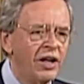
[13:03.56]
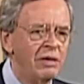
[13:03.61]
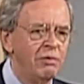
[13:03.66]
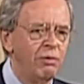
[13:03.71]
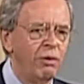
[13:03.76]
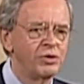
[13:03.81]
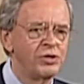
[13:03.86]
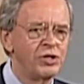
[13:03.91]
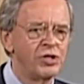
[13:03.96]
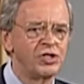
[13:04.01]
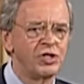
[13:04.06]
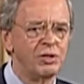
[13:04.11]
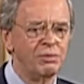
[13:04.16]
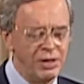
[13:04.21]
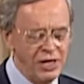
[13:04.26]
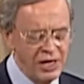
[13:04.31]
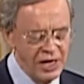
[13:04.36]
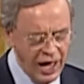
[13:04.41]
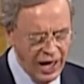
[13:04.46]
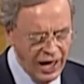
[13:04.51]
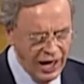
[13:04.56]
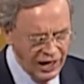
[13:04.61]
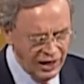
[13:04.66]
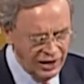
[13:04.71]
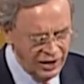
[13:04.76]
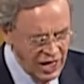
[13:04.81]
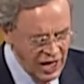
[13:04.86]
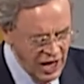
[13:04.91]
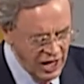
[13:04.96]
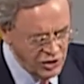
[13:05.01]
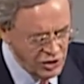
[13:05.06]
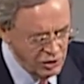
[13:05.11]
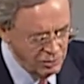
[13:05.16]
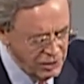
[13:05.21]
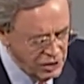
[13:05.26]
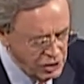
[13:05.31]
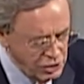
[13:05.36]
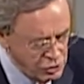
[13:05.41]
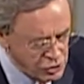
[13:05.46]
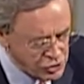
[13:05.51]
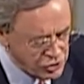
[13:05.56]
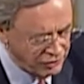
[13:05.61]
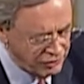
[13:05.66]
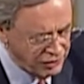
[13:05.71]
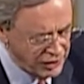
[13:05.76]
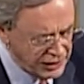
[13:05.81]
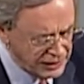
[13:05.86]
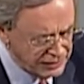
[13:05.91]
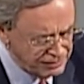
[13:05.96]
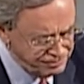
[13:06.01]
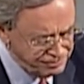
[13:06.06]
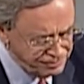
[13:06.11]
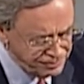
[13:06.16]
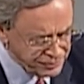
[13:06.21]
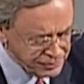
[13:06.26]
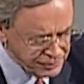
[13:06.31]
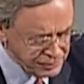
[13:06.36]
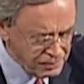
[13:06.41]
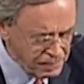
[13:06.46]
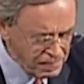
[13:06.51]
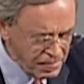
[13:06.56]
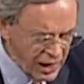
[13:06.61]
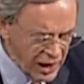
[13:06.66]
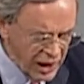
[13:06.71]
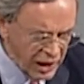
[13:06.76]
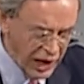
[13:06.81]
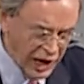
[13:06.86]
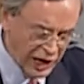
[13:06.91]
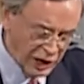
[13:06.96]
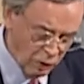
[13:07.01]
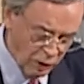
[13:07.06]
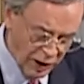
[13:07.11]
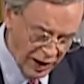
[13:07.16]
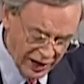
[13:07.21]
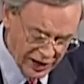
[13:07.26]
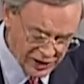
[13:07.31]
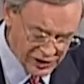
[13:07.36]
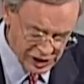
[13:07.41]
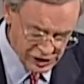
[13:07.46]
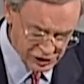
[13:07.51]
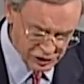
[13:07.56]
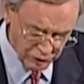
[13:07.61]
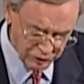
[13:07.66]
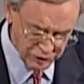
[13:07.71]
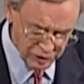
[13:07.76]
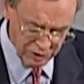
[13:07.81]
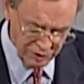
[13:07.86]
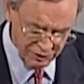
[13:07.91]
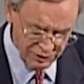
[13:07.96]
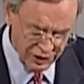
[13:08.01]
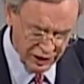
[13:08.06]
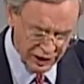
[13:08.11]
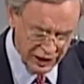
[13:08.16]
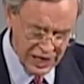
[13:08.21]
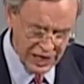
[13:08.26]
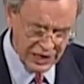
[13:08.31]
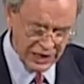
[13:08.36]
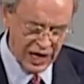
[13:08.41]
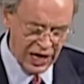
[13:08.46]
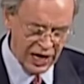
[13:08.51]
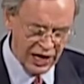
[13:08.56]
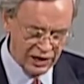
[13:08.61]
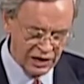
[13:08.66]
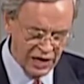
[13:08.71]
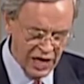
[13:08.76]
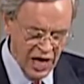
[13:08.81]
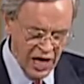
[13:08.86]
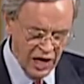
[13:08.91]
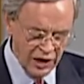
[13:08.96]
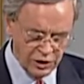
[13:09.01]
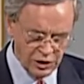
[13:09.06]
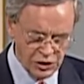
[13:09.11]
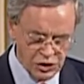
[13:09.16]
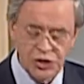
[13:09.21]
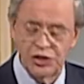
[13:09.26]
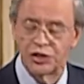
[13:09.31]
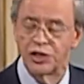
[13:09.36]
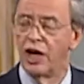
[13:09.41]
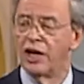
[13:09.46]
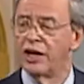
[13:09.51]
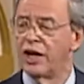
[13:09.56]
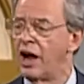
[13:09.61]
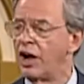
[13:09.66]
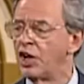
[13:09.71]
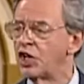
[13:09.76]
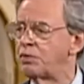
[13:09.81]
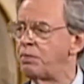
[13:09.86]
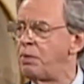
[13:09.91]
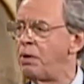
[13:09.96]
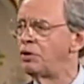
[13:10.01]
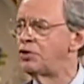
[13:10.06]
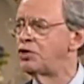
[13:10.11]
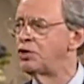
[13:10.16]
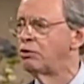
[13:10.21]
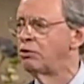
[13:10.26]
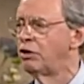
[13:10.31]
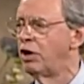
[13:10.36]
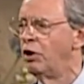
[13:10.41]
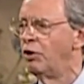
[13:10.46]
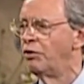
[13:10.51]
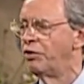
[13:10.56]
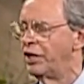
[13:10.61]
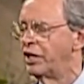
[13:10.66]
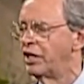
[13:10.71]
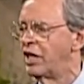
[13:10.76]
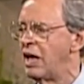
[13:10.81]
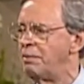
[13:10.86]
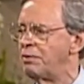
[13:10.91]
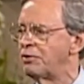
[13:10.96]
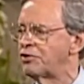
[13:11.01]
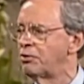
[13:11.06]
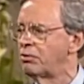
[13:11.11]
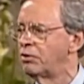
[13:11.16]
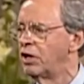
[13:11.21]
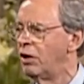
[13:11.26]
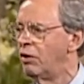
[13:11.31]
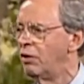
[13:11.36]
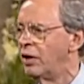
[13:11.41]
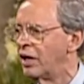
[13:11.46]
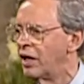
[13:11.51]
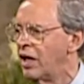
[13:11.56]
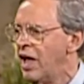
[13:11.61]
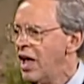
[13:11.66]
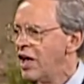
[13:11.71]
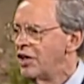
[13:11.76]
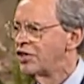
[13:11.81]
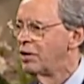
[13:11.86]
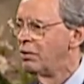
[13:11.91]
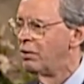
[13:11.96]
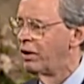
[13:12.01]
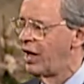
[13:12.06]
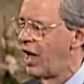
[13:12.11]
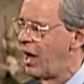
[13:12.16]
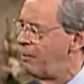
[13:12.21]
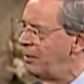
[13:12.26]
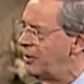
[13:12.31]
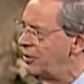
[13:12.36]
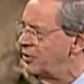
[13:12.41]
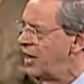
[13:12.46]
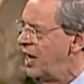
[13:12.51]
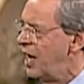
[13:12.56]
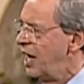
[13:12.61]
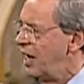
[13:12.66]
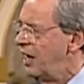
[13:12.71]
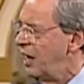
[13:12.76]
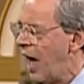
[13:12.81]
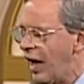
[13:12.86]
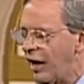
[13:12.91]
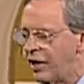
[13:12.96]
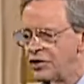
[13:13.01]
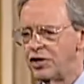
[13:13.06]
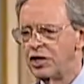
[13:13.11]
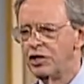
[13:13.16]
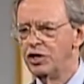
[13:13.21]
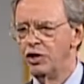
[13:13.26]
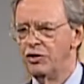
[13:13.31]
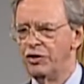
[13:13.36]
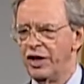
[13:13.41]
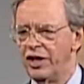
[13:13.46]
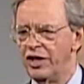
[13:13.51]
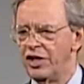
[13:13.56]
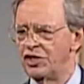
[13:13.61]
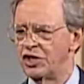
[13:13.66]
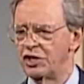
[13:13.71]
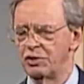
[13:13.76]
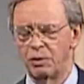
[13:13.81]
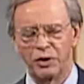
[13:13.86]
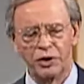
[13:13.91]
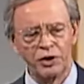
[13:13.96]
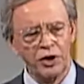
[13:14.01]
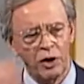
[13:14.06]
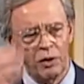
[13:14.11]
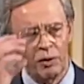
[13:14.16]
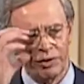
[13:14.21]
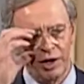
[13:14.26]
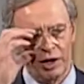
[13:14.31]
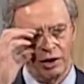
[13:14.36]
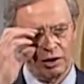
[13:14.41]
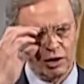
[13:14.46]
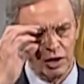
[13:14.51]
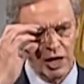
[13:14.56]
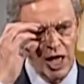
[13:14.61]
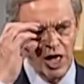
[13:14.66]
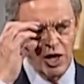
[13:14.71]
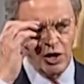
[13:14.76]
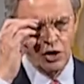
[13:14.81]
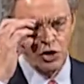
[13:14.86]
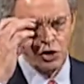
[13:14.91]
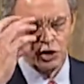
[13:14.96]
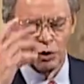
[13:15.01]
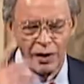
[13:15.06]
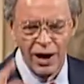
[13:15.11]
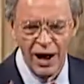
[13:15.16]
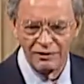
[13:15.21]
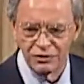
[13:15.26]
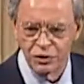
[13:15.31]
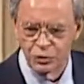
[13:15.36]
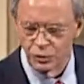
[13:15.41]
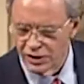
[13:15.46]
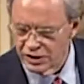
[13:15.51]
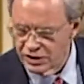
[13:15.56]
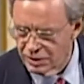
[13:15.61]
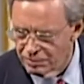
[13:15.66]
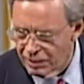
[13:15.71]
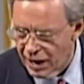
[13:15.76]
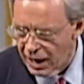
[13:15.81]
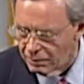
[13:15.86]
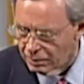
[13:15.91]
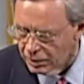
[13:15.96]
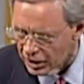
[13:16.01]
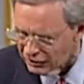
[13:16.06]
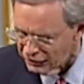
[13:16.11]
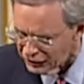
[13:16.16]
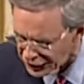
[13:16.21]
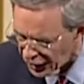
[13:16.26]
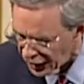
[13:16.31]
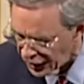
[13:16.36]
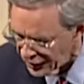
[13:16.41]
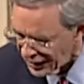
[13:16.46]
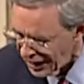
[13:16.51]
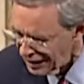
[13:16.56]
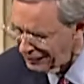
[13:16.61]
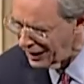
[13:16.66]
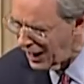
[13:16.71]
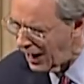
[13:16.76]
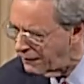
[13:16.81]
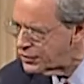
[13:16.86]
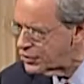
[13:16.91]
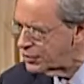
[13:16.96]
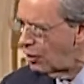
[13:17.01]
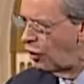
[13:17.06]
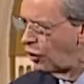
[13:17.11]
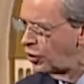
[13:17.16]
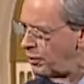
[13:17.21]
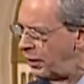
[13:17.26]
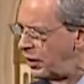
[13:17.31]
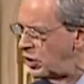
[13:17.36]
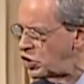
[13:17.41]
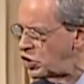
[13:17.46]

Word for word: he wants us to be and to be used of him. Likewise, he's going to do everything he can to stunt our spiritual growth and to keep us from growing. So, what happens? How does he do that? He says, Well, you know what? Now, look, you don't have to read the Bible every night. I mean, after all, to be